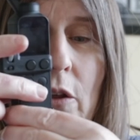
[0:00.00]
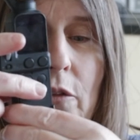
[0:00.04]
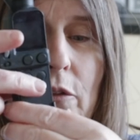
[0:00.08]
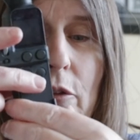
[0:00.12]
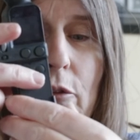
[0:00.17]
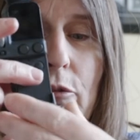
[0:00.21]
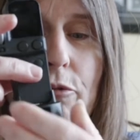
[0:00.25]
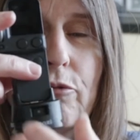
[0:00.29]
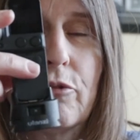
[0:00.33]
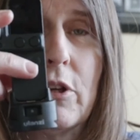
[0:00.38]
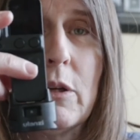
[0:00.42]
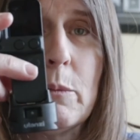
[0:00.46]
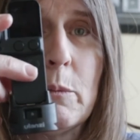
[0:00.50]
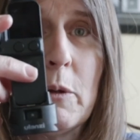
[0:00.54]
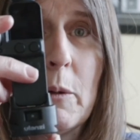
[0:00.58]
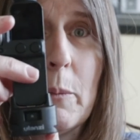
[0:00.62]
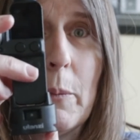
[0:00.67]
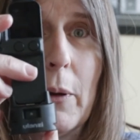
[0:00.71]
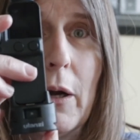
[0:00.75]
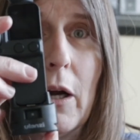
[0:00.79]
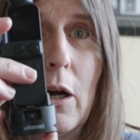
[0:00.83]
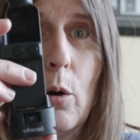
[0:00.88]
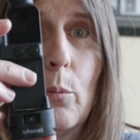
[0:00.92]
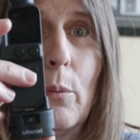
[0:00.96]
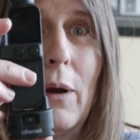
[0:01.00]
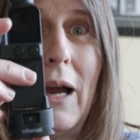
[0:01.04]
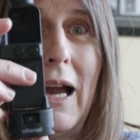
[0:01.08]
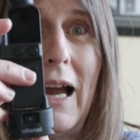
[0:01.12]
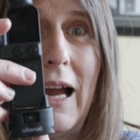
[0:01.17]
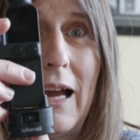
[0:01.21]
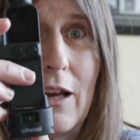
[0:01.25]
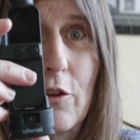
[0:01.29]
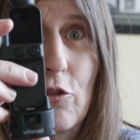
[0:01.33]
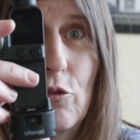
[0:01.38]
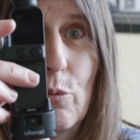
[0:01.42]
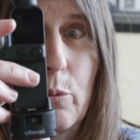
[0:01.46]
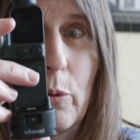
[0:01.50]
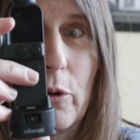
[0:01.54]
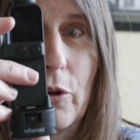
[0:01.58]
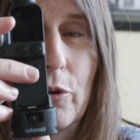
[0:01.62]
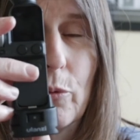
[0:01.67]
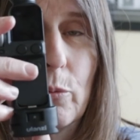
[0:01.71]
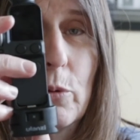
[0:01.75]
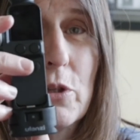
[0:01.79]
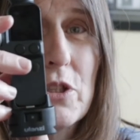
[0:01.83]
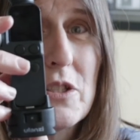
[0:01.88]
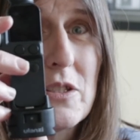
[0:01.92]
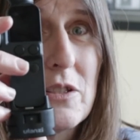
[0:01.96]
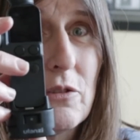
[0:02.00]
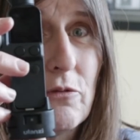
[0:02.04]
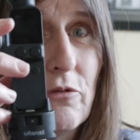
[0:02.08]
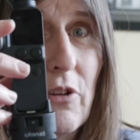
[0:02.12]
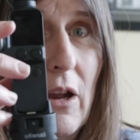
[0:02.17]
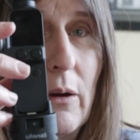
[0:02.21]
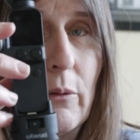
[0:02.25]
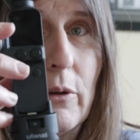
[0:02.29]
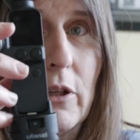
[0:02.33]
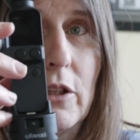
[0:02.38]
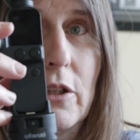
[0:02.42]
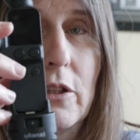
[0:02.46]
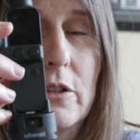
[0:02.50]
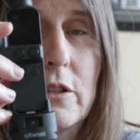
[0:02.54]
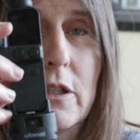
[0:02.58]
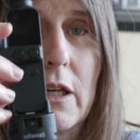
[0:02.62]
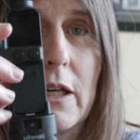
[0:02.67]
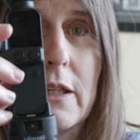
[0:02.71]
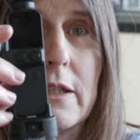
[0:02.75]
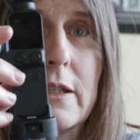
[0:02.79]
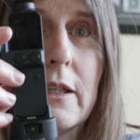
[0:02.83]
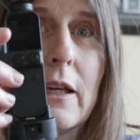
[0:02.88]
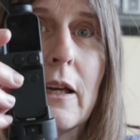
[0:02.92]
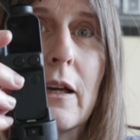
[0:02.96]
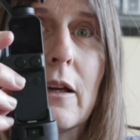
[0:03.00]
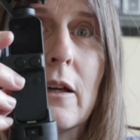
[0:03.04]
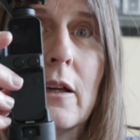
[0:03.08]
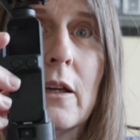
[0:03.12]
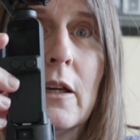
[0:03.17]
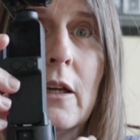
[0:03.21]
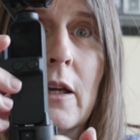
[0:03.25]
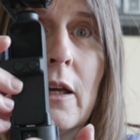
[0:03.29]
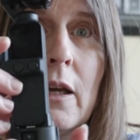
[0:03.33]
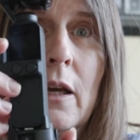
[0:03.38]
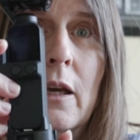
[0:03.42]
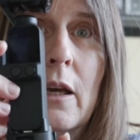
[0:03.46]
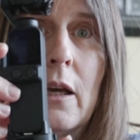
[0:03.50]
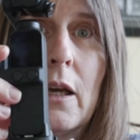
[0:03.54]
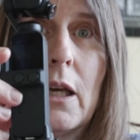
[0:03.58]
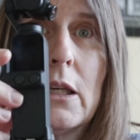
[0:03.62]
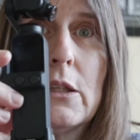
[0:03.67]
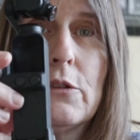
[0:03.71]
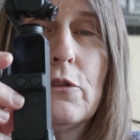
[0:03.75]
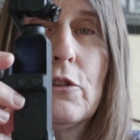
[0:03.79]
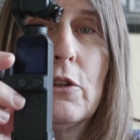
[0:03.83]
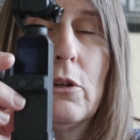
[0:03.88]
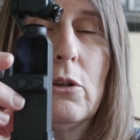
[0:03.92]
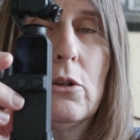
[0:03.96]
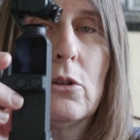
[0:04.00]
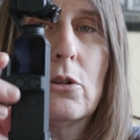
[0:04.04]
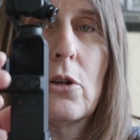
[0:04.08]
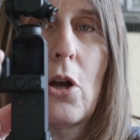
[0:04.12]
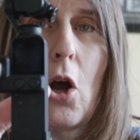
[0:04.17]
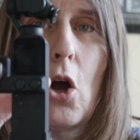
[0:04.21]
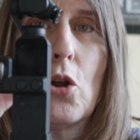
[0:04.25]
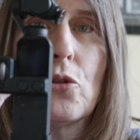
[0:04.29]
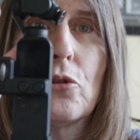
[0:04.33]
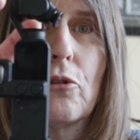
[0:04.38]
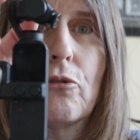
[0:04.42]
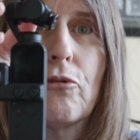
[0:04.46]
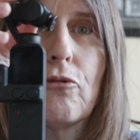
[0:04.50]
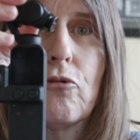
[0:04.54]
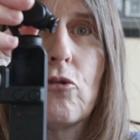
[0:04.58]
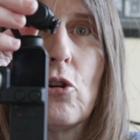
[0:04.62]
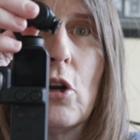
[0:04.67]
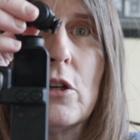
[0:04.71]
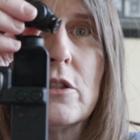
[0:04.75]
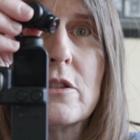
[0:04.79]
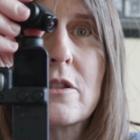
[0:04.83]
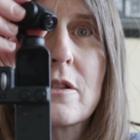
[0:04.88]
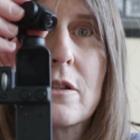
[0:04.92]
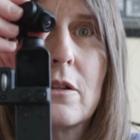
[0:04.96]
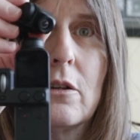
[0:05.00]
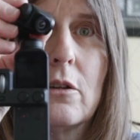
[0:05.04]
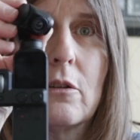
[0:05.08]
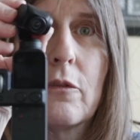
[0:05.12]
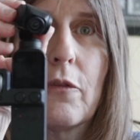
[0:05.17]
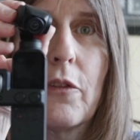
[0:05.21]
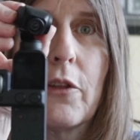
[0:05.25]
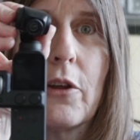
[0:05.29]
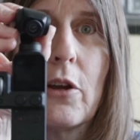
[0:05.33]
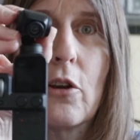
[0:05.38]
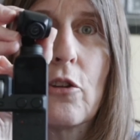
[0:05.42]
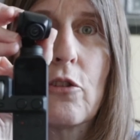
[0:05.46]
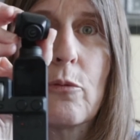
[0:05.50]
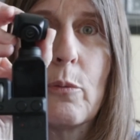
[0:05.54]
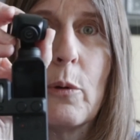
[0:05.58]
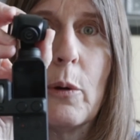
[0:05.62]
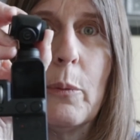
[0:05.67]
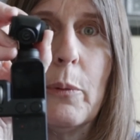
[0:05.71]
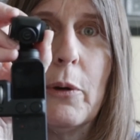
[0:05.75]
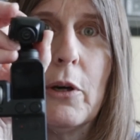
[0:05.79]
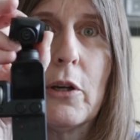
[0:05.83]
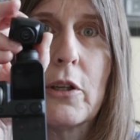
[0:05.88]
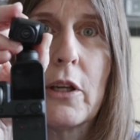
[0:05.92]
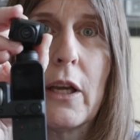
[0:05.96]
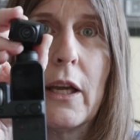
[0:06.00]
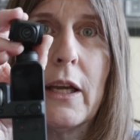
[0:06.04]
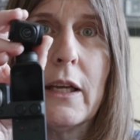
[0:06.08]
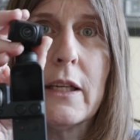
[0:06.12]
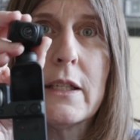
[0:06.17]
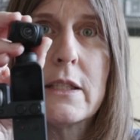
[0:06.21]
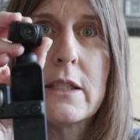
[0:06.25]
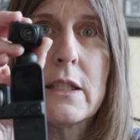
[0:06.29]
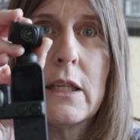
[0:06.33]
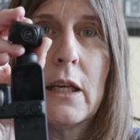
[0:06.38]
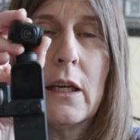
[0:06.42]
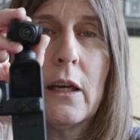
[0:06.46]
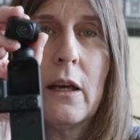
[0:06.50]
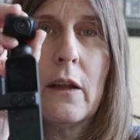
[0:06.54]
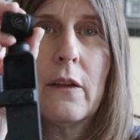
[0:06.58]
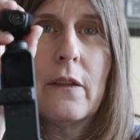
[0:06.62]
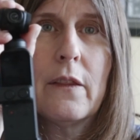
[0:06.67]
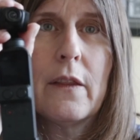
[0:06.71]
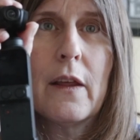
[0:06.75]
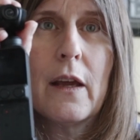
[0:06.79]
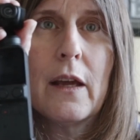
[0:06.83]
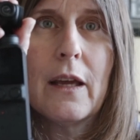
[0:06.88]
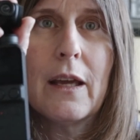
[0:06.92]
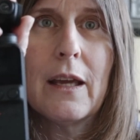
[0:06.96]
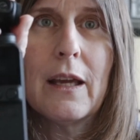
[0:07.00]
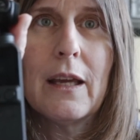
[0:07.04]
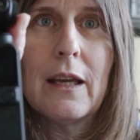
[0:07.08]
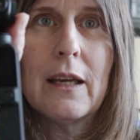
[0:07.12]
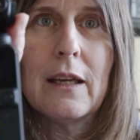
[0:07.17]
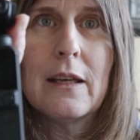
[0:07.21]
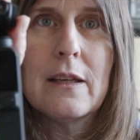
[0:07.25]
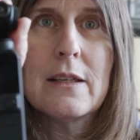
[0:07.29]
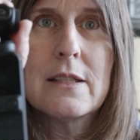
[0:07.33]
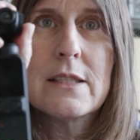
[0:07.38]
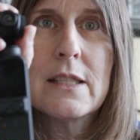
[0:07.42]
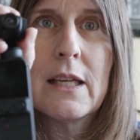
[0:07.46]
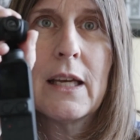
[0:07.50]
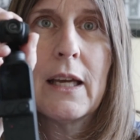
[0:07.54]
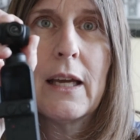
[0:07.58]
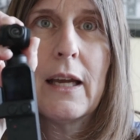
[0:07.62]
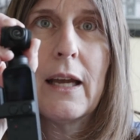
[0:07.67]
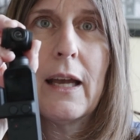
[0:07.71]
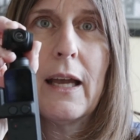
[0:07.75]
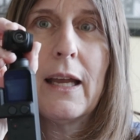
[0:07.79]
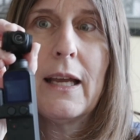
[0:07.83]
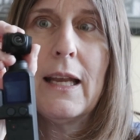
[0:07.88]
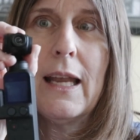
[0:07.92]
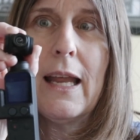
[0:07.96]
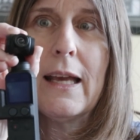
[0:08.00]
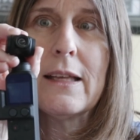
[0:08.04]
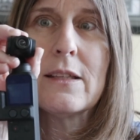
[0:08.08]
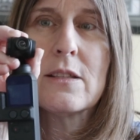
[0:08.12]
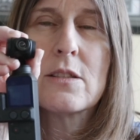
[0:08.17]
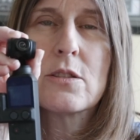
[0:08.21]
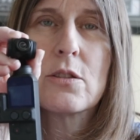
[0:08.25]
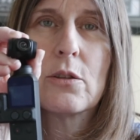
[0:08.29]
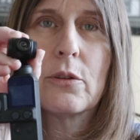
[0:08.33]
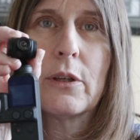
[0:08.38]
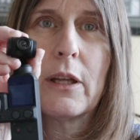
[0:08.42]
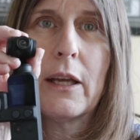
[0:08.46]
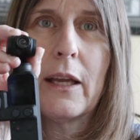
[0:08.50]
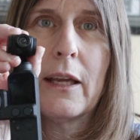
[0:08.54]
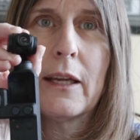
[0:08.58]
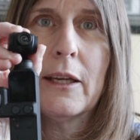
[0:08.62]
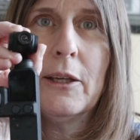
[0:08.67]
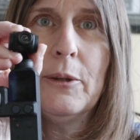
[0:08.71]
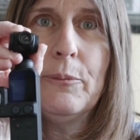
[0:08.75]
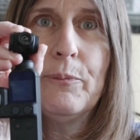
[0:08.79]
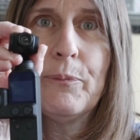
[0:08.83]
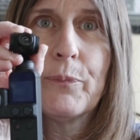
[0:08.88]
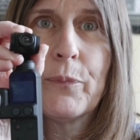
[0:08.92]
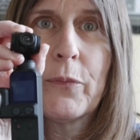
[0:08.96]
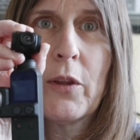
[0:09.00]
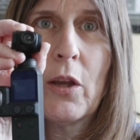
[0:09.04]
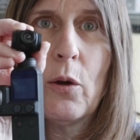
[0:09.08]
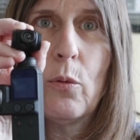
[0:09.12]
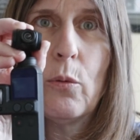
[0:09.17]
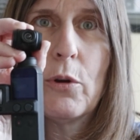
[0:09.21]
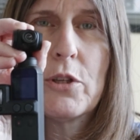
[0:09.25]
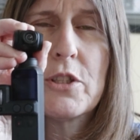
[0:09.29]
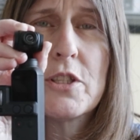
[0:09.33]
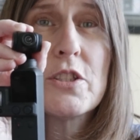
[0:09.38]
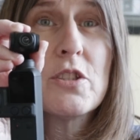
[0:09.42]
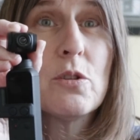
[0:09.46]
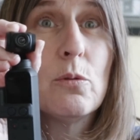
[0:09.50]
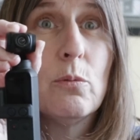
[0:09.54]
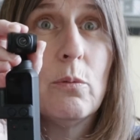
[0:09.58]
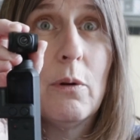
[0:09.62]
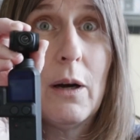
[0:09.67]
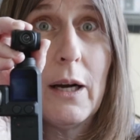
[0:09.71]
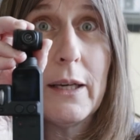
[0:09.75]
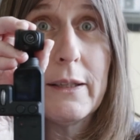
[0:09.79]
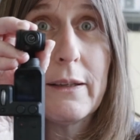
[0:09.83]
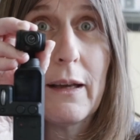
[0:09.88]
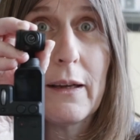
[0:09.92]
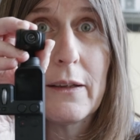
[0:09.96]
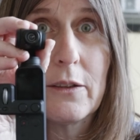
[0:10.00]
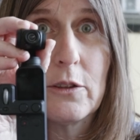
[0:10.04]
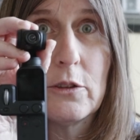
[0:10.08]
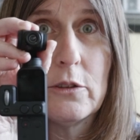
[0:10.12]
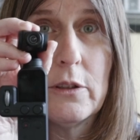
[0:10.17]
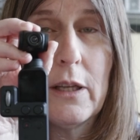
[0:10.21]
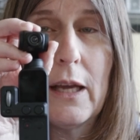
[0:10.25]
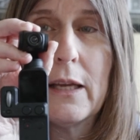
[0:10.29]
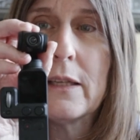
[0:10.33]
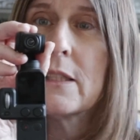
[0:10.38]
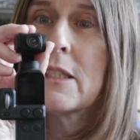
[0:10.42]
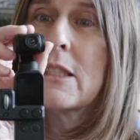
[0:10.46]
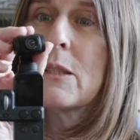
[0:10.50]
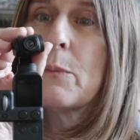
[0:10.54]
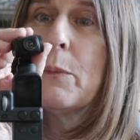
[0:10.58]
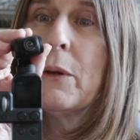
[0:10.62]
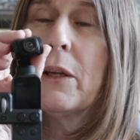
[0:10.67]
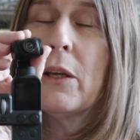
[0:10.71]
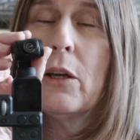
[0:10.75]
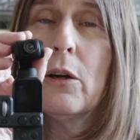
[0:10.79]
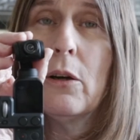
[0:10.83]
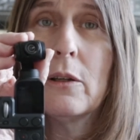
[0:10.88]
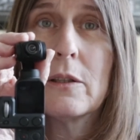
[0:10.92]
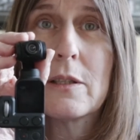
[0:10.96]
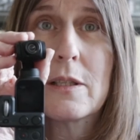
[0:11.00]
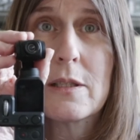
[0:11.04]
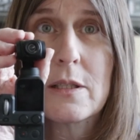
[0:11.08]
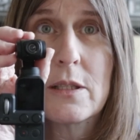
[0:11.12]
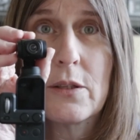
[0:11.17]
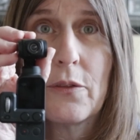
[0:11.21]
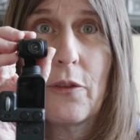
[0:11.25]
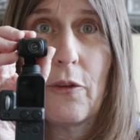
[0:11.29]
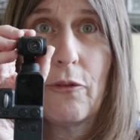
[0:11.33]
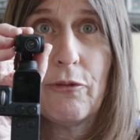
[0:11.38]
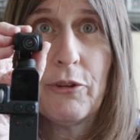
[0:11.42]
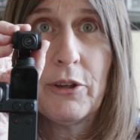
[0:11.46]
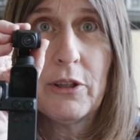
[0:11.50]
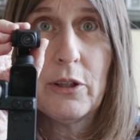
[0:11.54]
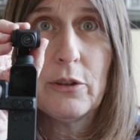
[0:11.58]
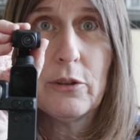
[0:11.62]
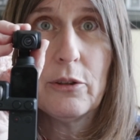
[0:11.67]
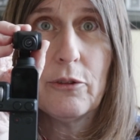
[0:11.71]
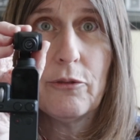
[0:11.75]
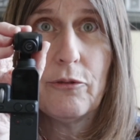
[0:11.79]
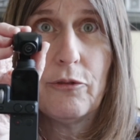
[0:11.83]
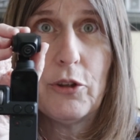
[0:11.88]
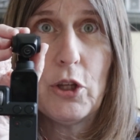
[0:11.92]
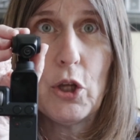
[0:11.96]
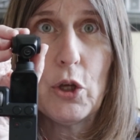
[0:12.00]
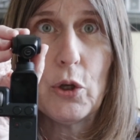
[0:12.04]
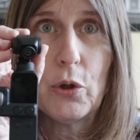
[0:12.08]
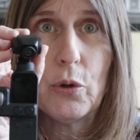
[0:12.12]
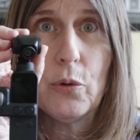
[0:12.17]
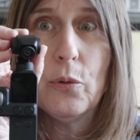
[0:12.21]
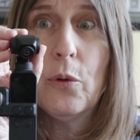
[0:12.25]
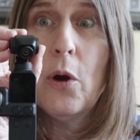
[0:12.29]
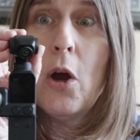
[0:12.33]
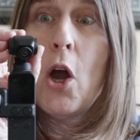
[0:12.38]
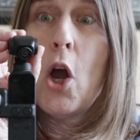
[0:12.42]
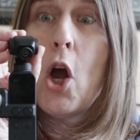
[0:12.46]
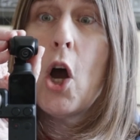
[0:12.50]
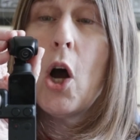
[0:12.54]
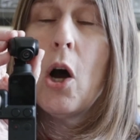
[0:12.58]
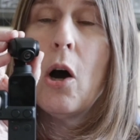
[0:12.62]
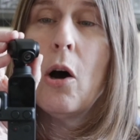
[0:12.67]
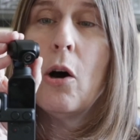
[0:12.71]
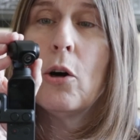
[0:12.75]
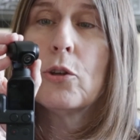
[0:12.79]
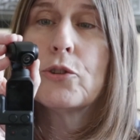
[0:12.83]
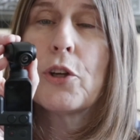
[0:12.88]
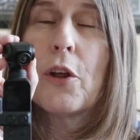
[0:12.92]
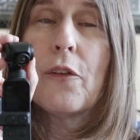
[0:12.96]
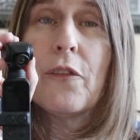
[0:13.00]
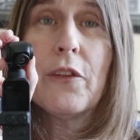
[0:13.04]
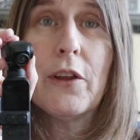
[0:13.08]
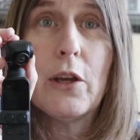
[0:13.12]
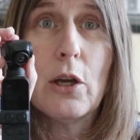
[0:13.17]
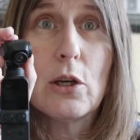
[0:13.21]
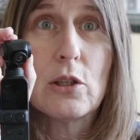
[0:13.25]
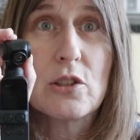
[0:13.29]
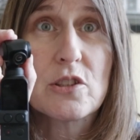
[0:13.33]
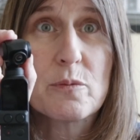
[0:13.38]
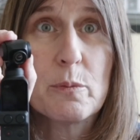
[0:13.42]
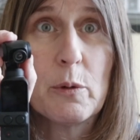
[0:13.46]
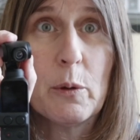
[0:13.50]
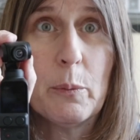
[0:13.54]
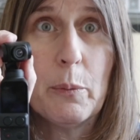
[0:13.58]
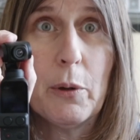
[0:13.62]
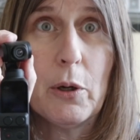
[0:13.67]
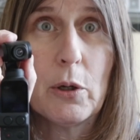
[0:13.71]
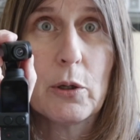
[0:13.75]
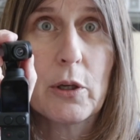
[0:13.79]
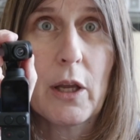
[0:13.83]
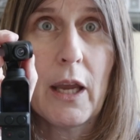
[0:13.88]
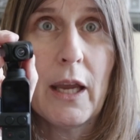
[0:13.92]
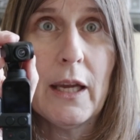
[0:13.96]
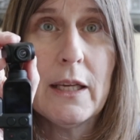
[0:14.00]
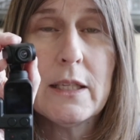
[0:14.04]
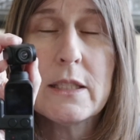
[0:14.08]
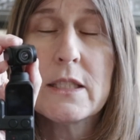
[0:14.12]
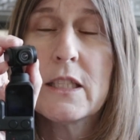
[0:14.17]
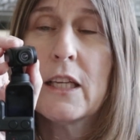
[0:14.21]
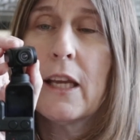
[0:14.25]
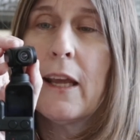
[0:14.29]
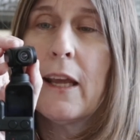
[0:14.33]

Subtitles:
The Fimi Palm has one, which is a very good idea. If you look on the front of the Osmo Pocket, there is a lens on here, which is a wide angle lens, because the field of view on the Osmo Pocket